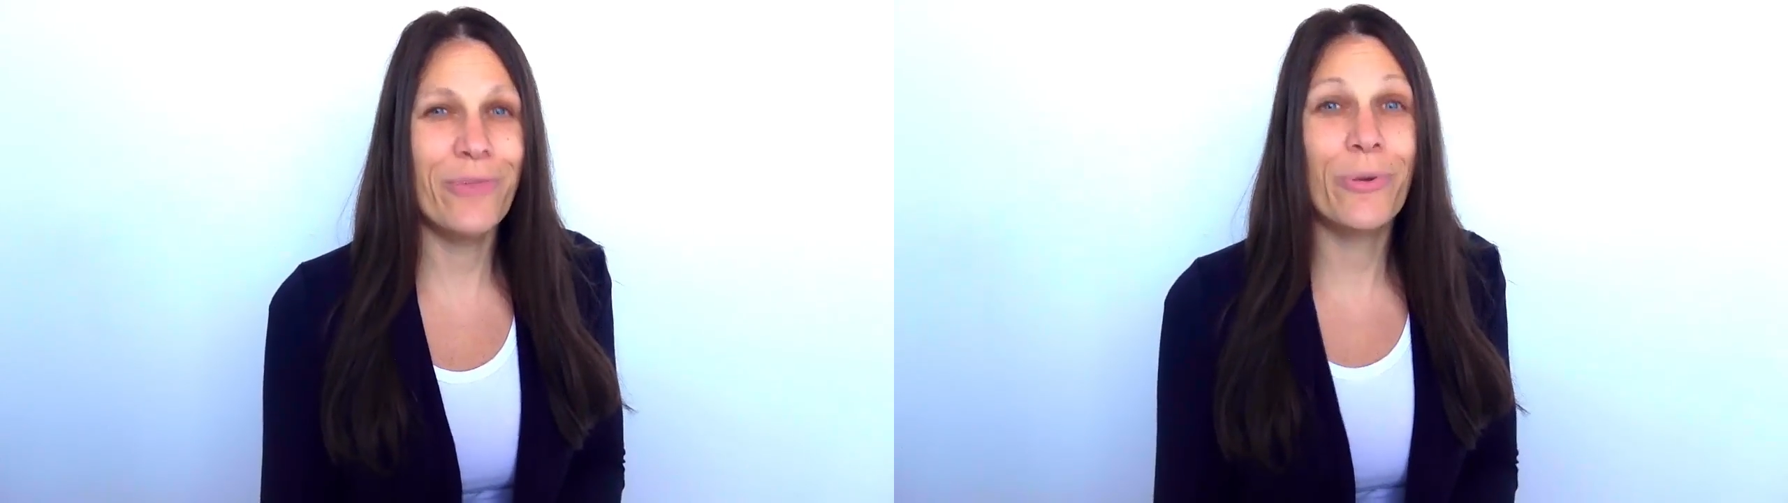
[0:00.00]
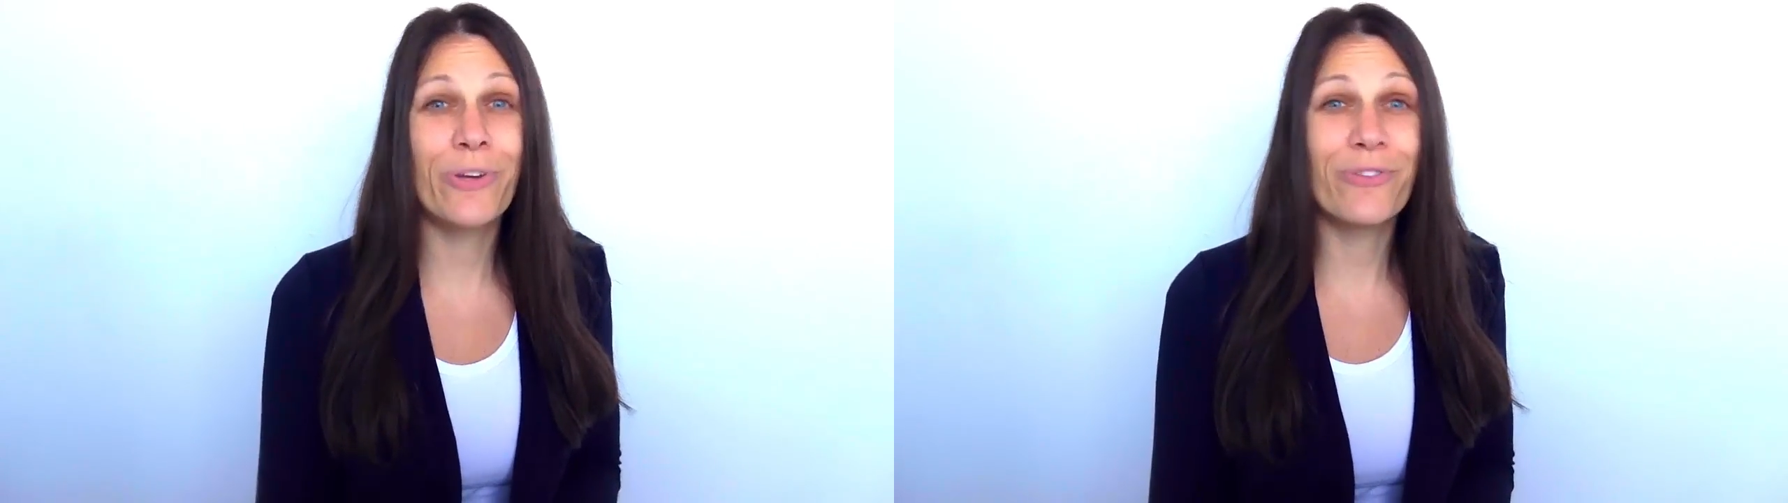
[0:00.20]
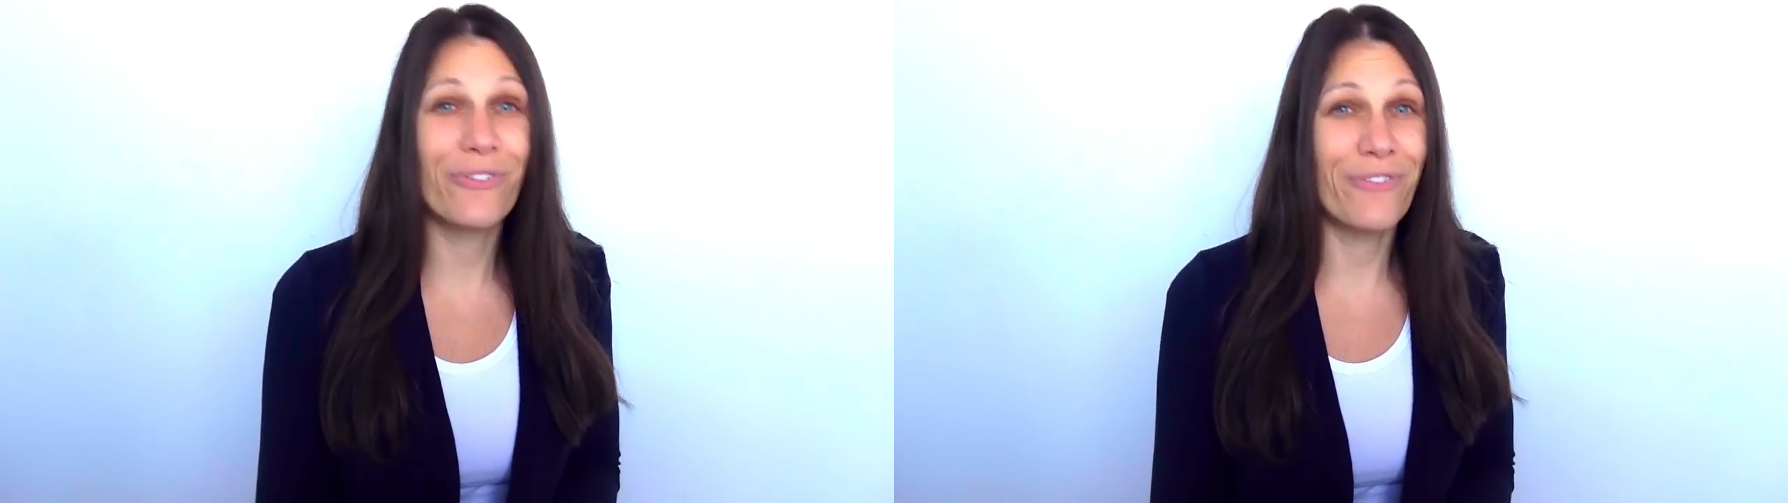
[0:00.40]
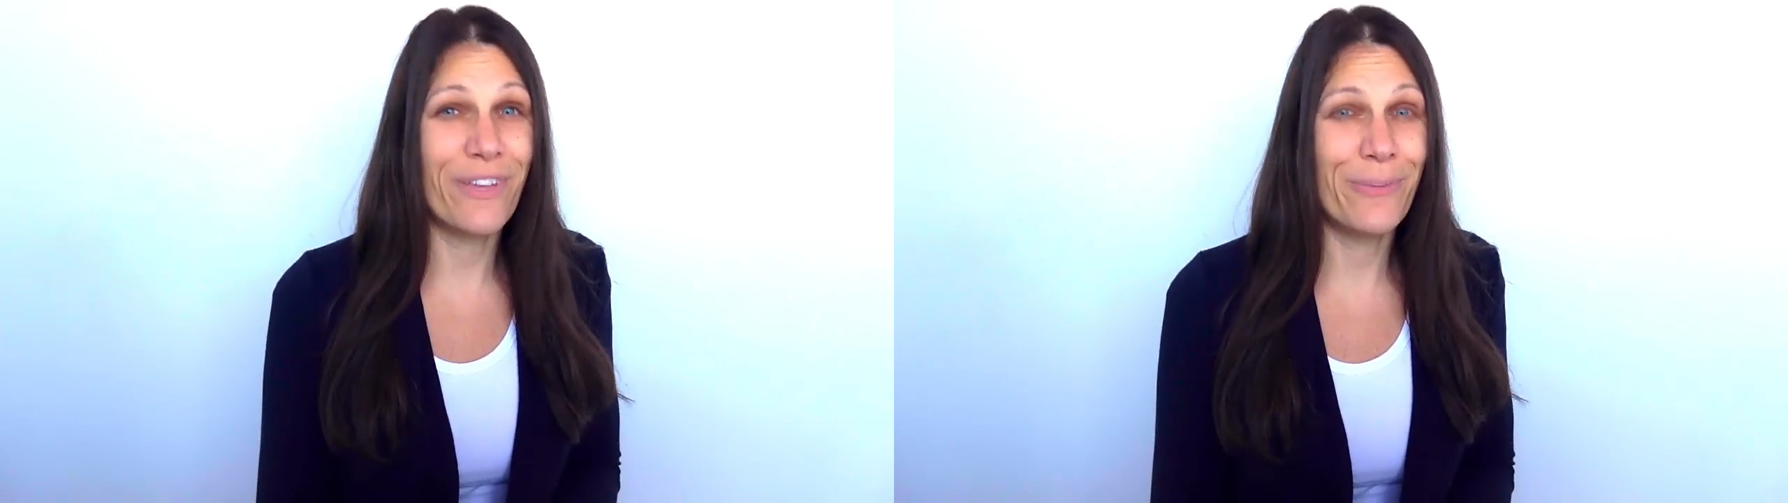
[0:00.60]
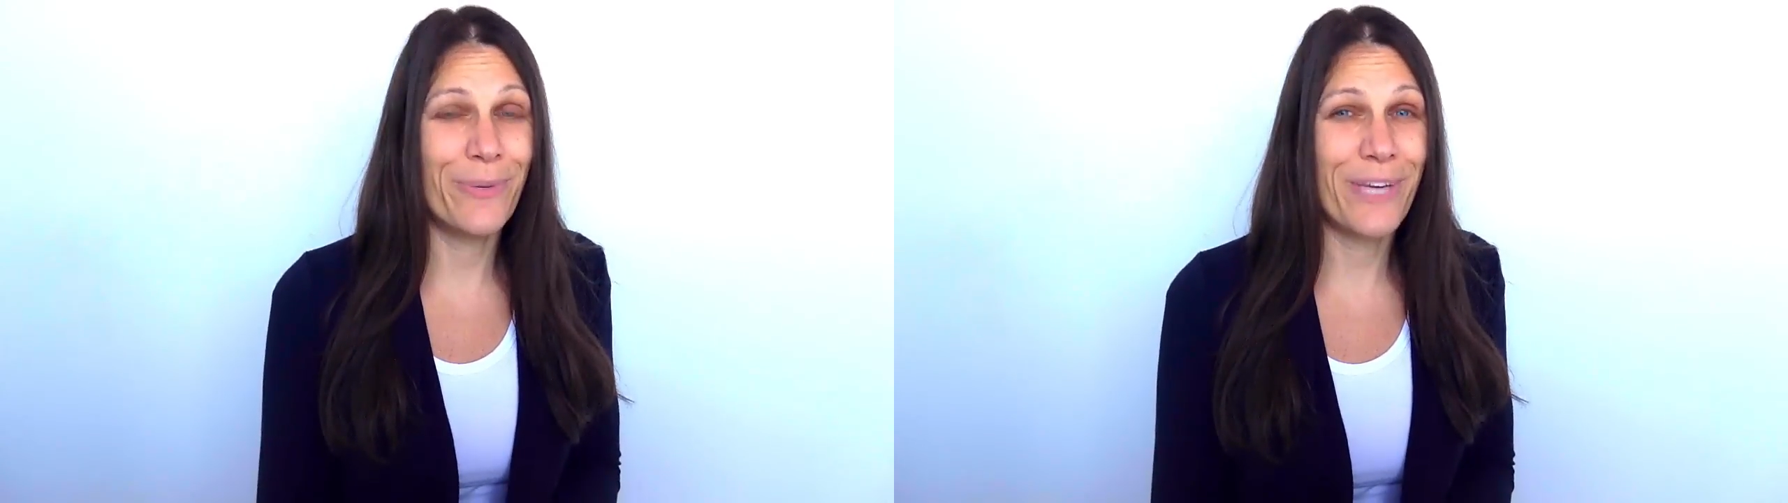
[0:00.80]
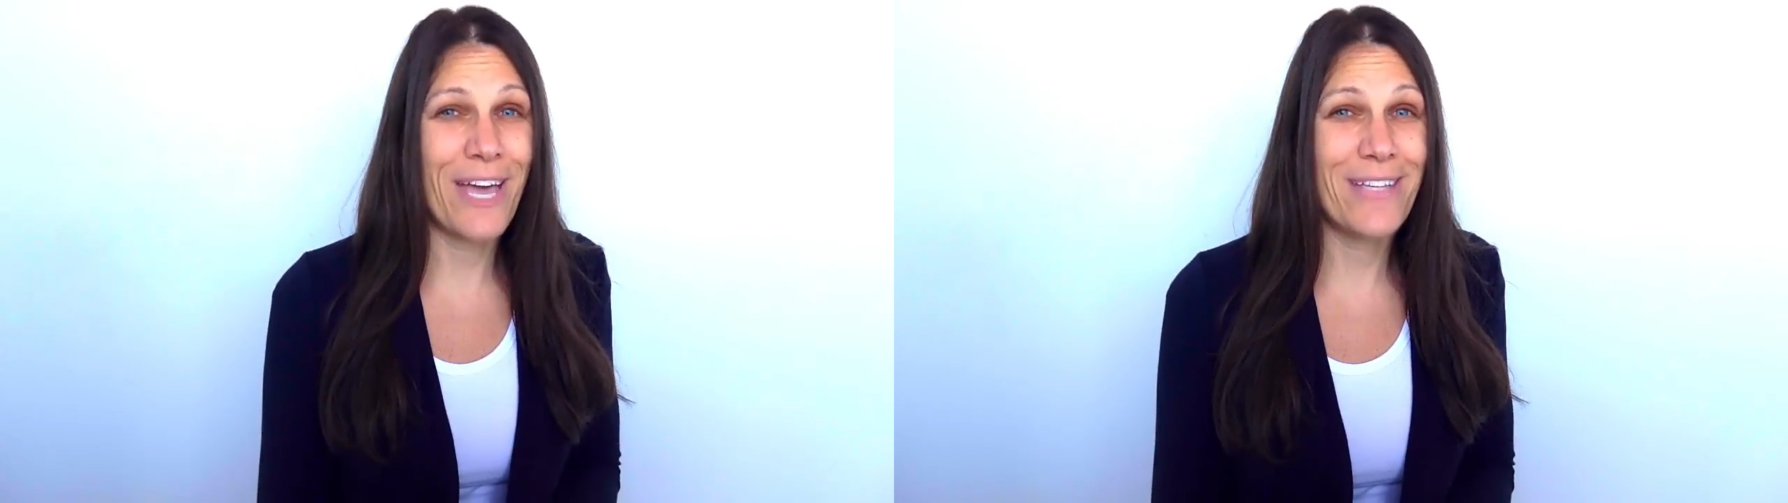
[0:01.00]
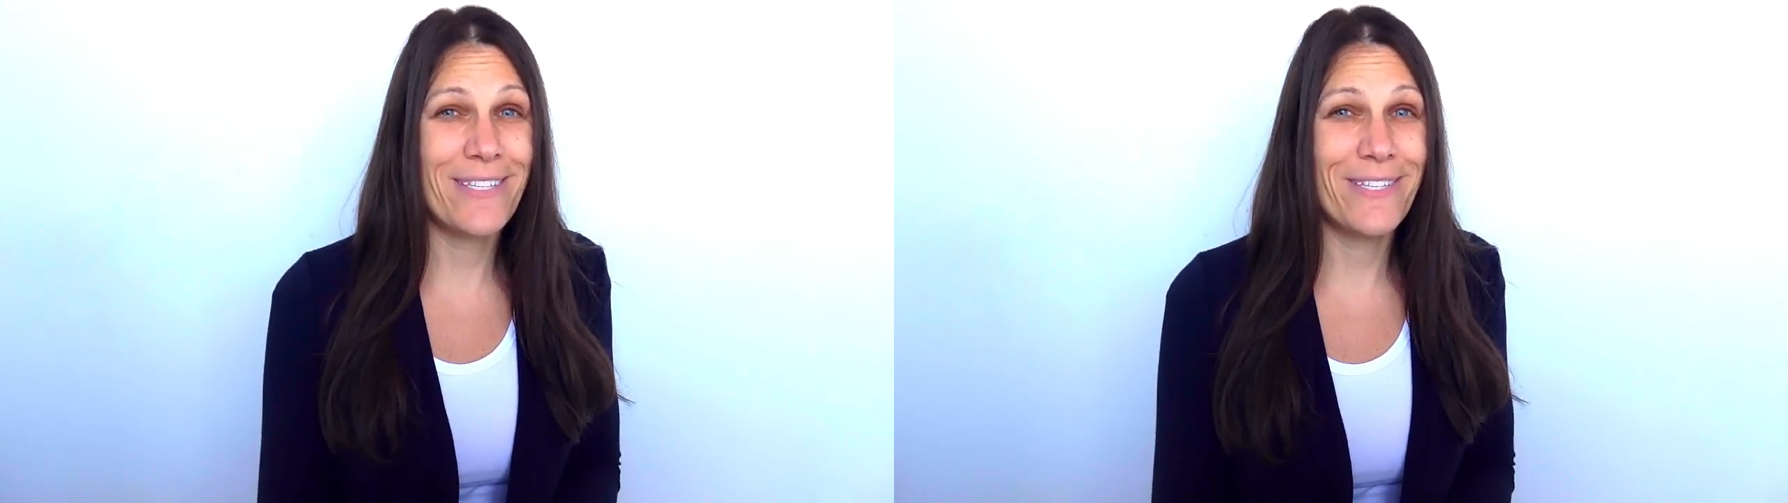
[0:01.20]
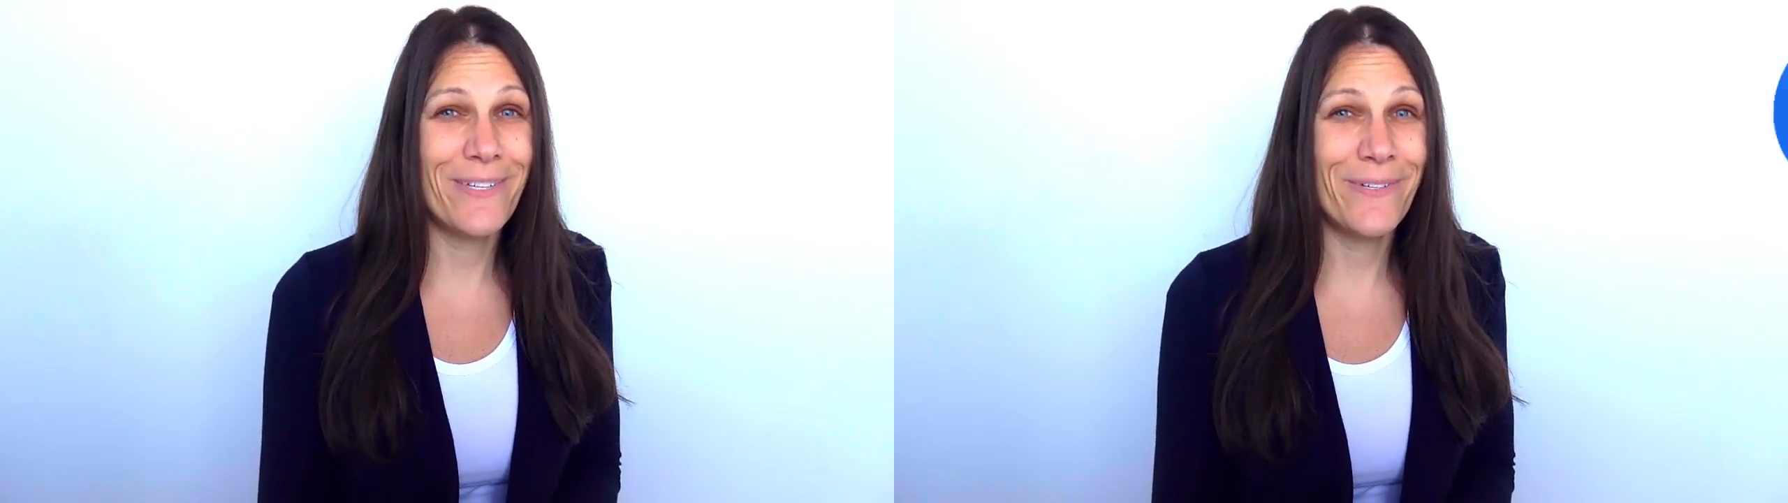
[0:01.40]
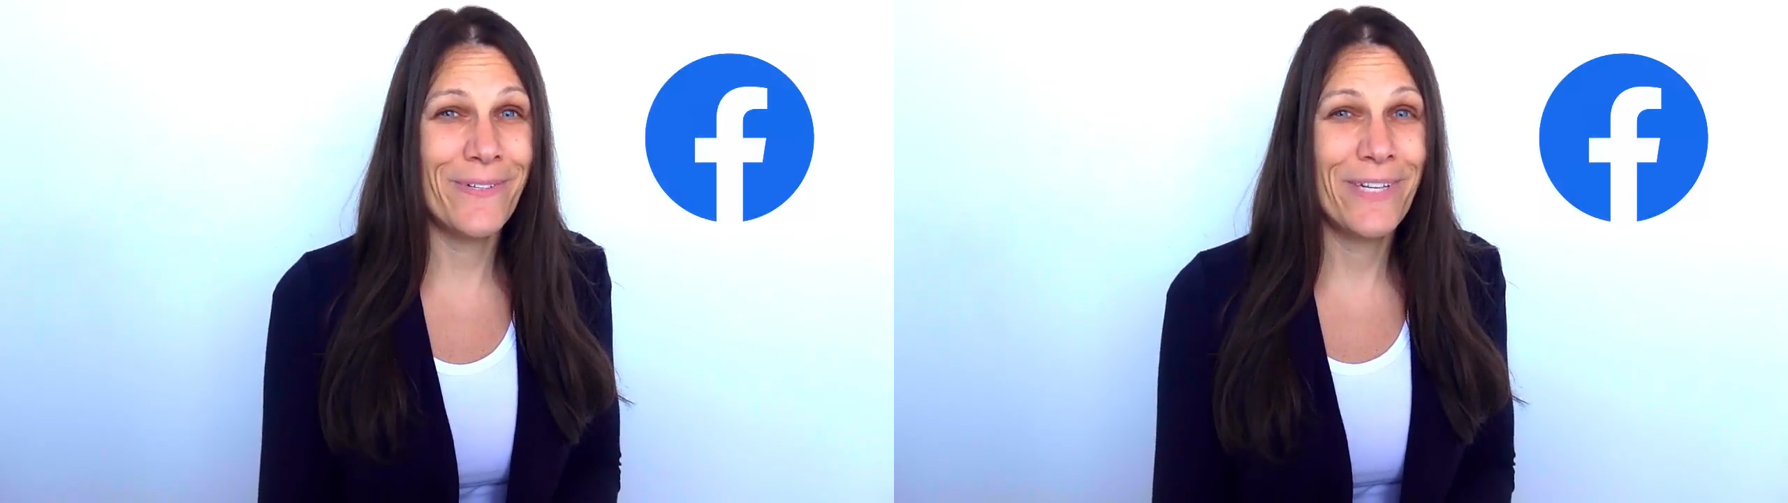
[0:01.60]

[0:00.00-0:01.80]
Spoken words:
works for Facebook ads too?